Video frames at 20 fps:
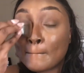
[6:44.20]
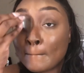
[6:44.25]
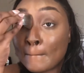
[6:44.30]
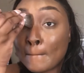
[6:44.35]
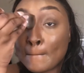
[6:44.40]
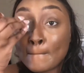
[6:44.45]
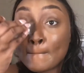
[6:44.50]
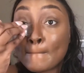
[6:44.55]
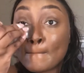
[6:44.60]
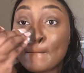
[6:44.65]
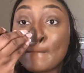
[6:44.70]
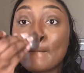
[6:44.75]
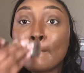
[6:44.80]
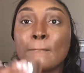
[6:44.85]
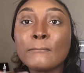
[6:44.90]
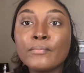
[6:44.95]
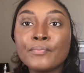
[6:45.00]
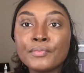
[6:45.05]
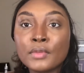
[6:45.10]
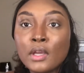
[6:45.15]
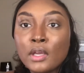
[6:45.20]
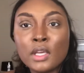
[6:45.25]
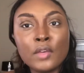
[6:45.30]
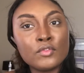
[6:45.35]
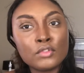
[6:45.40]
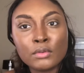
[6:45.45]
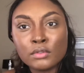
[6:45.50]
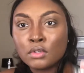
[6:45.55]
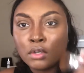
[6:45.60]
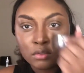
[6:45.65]
Just like to be
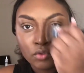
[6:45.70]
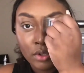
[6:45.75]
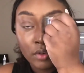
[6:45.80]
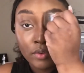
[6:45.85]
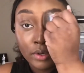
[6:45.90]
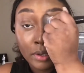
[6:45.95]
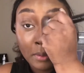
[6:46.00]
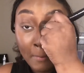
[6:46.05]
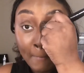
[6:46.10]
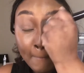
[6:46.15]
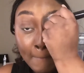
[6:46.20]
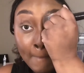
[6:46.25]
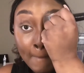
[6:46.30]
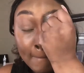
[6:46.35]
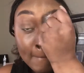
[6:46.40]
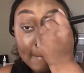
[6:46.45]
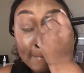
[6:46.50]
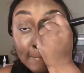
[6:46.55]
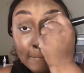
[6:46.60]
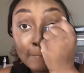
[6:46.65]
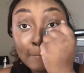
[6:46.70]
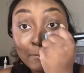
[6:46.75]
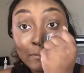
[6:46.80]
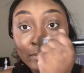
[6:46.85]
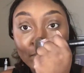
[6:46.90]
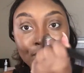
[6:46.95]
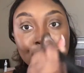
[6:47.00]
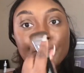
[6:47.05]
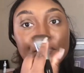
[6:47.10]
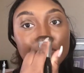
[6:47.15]
extra. Look at me.
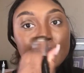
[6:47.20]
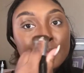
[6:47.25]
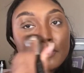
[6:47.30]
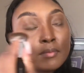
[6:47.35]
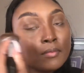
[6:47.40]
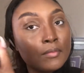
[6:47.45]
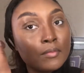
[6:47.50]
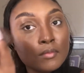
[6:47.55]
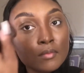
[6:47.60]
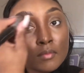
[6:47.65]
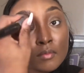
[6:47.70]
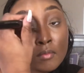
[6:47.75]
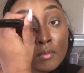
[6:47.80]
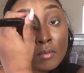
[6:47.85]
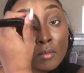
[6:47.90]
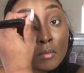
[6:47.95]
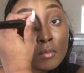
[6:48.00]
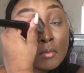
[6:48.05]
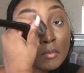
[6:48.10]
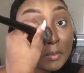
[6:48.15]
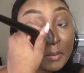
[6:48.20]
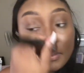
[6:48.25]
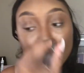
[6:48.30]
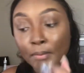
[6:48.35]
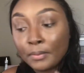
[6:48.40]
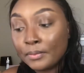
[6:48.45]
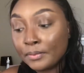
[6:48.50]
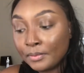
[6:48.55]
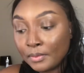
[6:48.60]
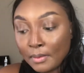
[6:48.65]
Extra. That's
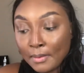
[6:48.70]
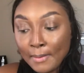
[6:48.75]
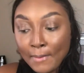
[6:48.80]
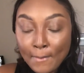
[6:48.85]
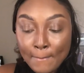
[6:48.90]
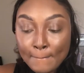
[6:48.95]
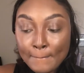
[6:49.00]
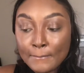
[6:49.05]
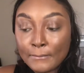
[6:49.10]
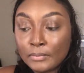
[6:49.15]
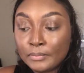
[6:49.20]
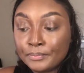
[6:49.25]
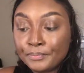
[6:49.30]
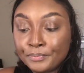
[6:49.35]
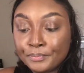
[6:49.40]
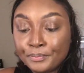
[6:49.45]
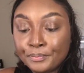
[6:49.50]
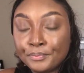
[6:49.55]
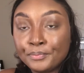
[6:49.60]
literally what I call it.